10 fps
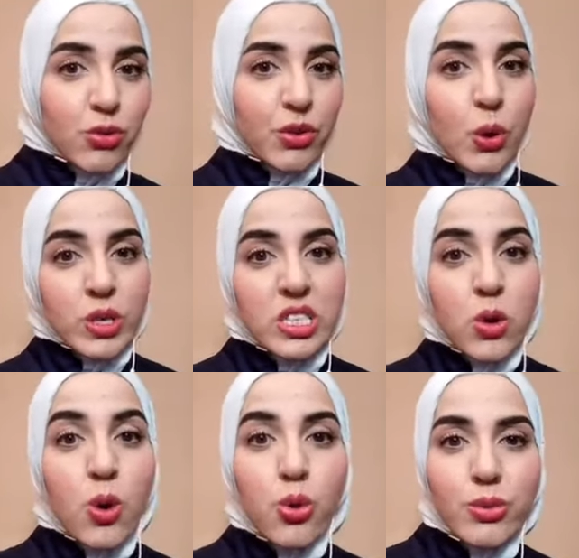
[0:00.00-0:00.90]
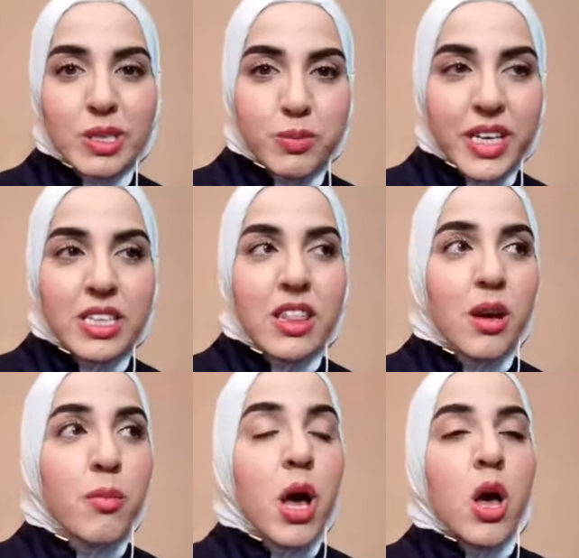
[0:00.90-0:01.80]
Of course, all respect to
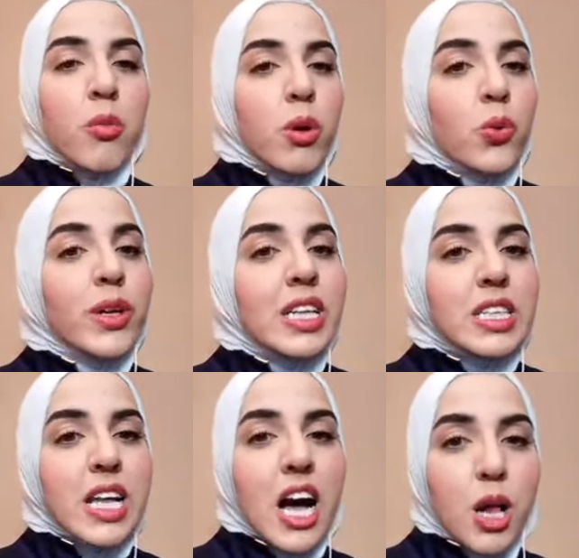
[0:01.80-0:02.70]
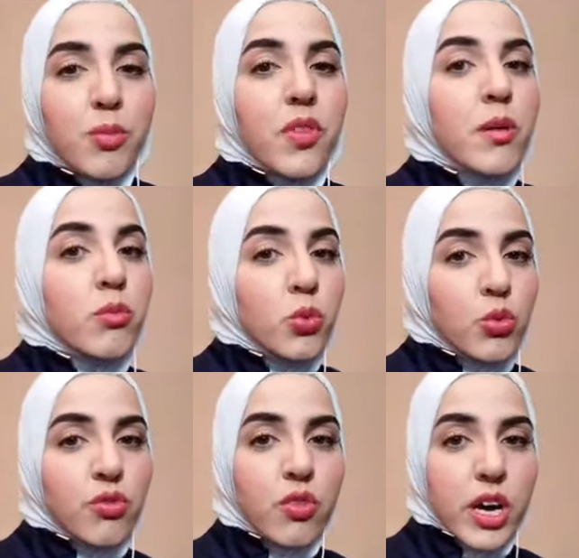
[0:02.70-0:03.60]
them, but we need to help them
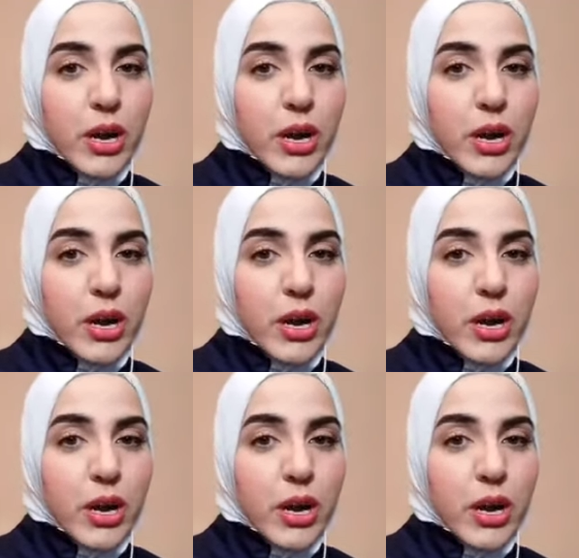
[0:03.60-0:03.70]
move